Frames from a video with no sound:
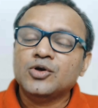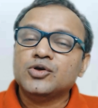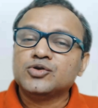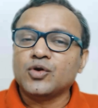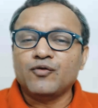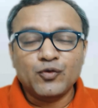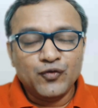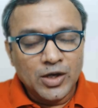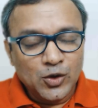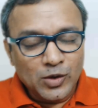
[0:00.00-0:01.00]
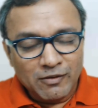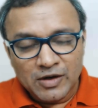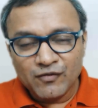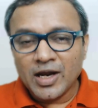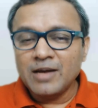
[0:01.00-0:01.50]
So if you feel you have
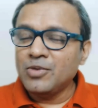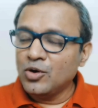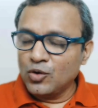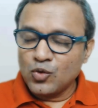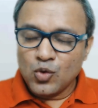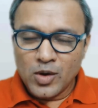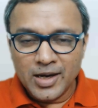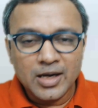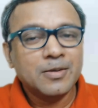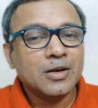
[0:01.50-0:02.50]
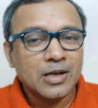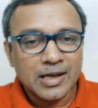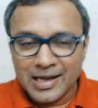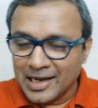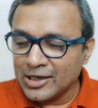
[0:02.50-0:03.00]
enough time, go ahead,
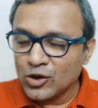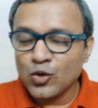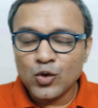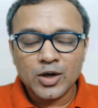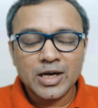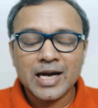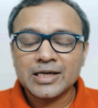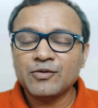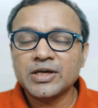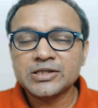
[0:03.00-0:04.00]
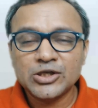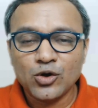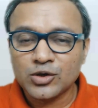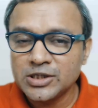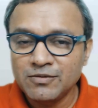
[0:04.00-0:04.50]
get your co-curricular activities in your
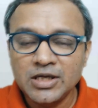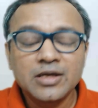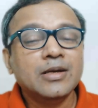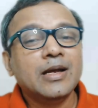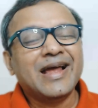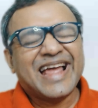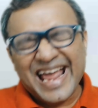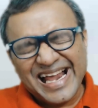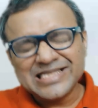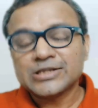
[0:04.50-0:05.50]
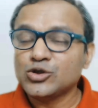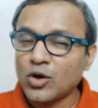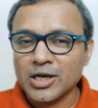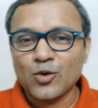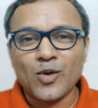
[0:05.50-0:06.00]
CV, else not
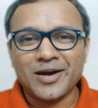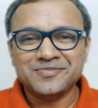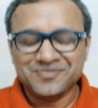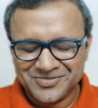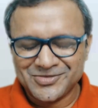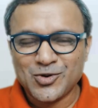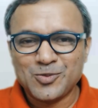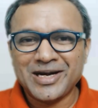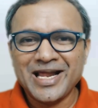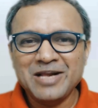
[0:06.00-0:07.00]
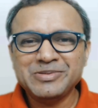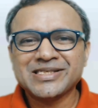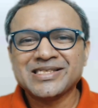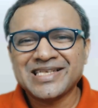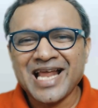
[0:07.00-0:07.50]
required. Hope that
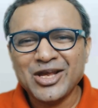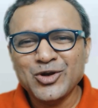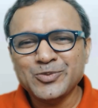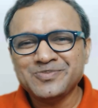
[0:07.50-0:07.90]
helps. Thank you.